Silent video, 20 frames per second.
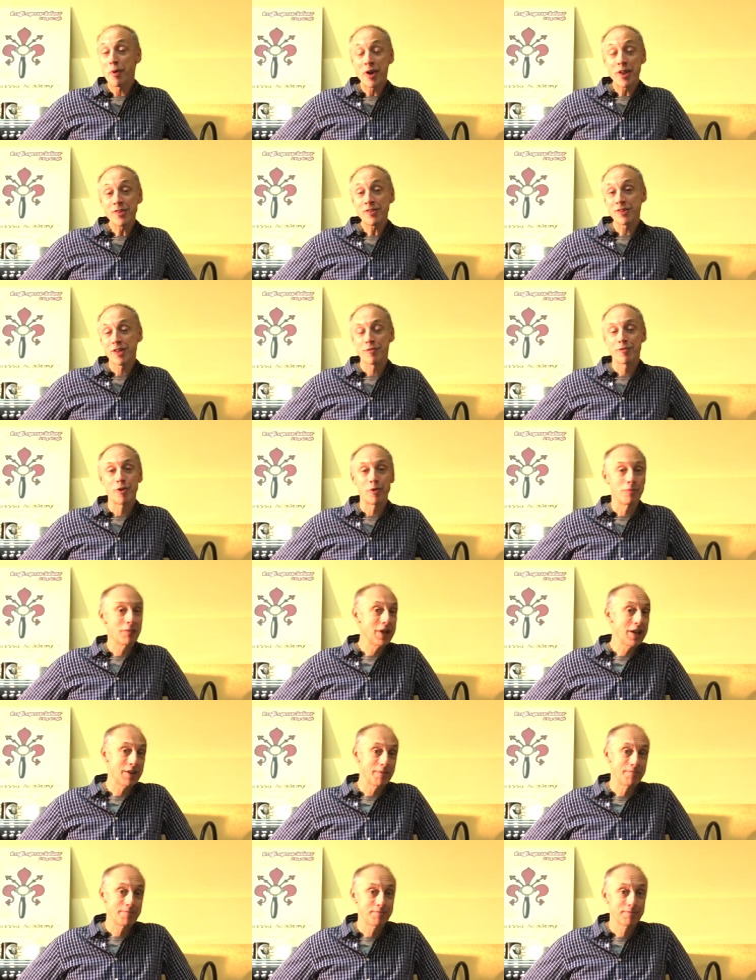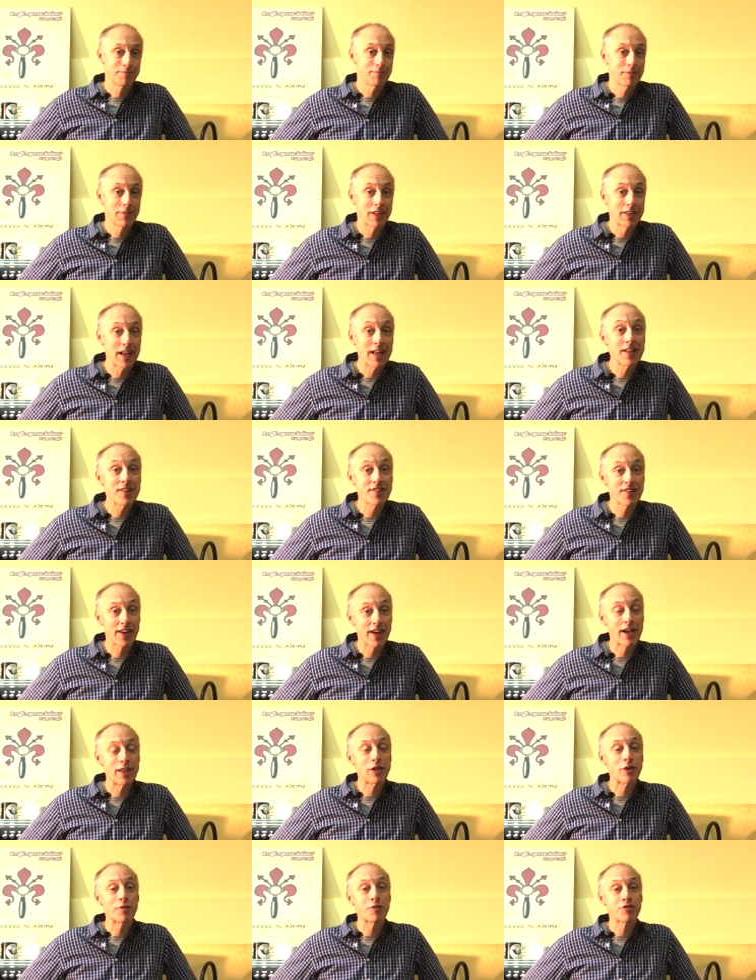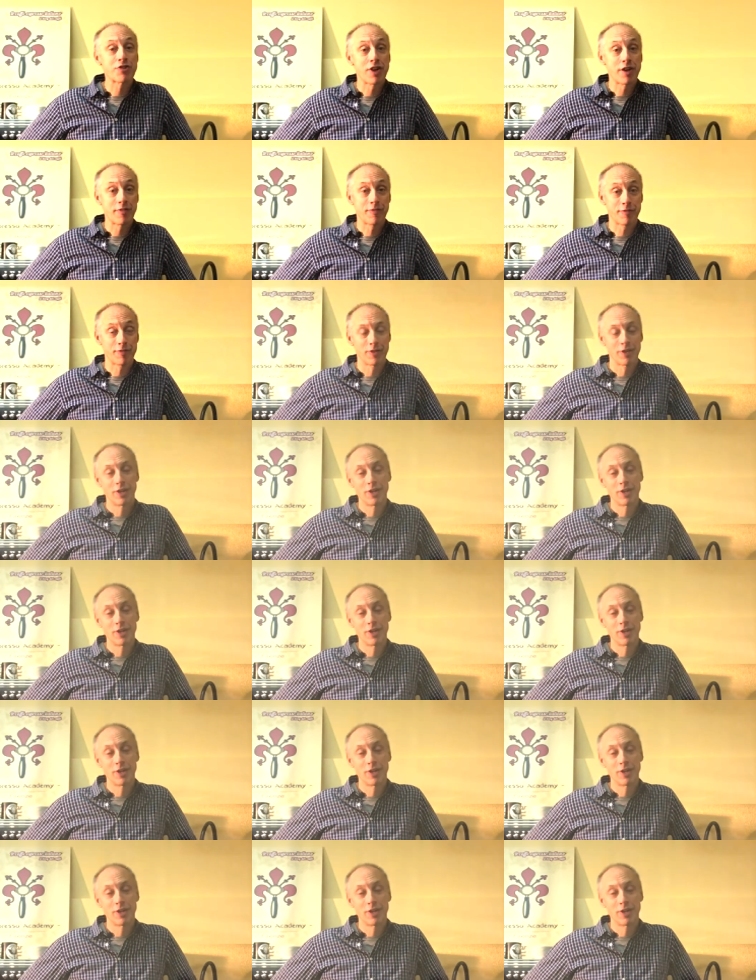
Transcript: barista for me at the end, is a kind of chef.